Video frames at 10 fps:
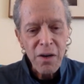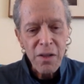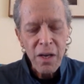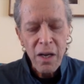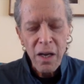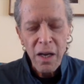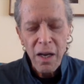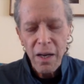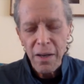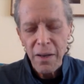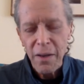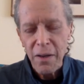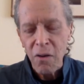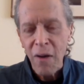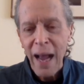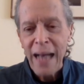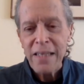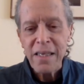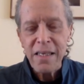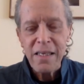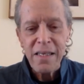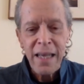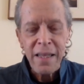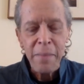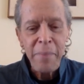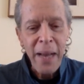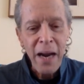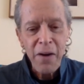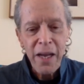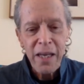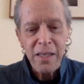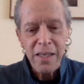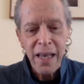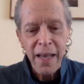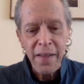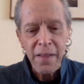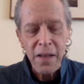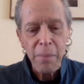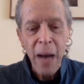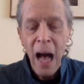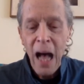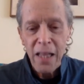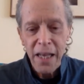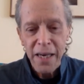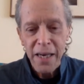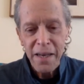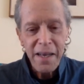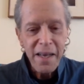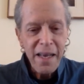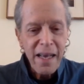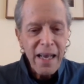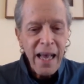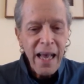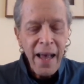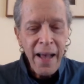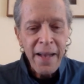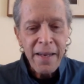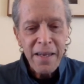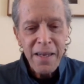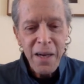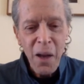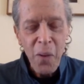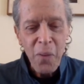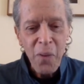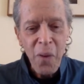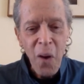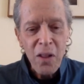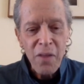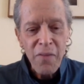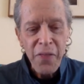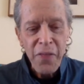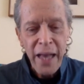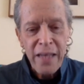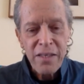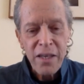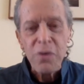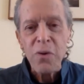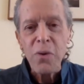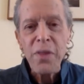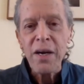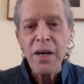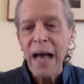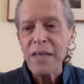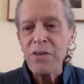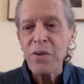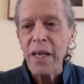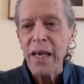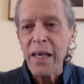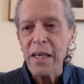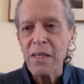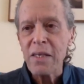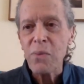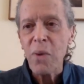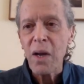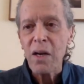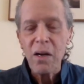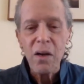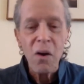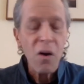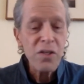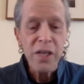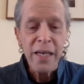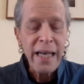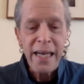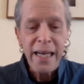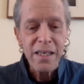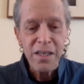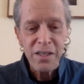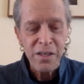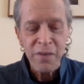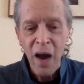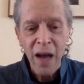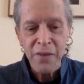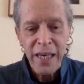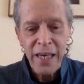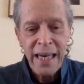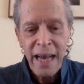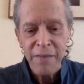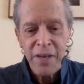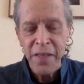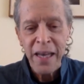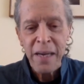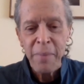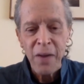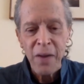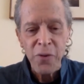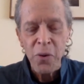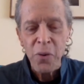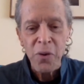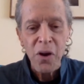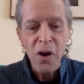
The grasses and the berries and the pollen and, all of the things that grew there naturally is all she needed to survive. She didn't have to think about food or